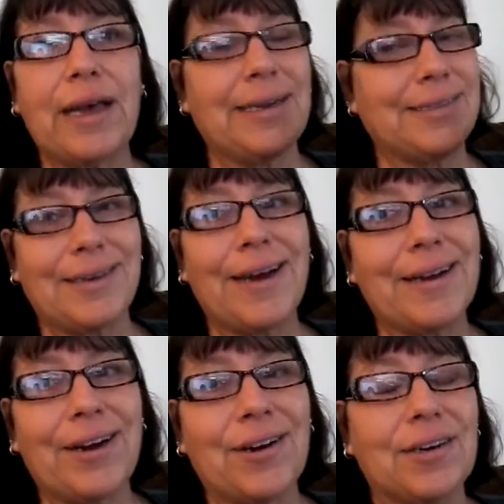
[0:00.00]
and it's not
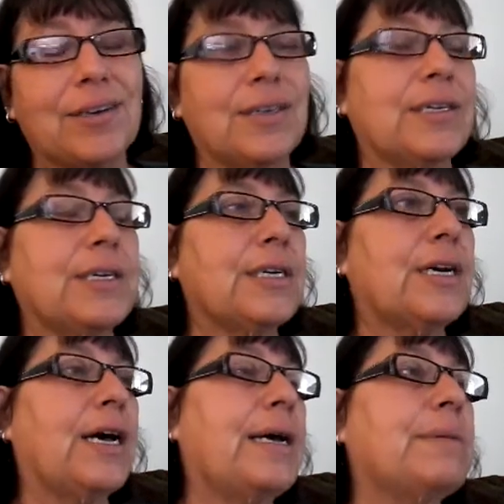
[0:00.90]
here.
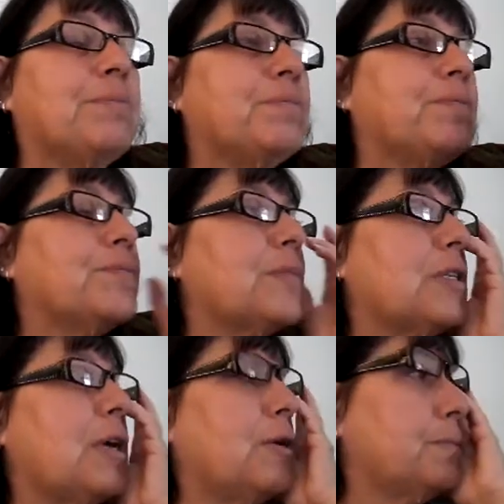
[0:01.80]

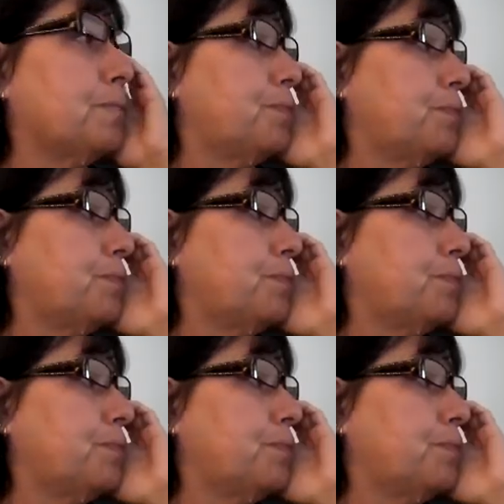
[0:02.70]
So